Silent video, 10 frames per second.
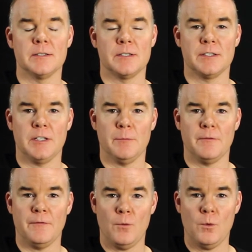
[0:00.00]
skip
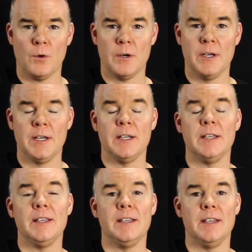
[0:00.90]
four
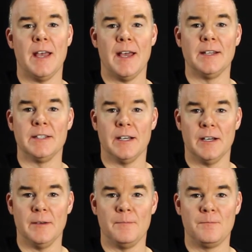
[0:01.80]
E and a.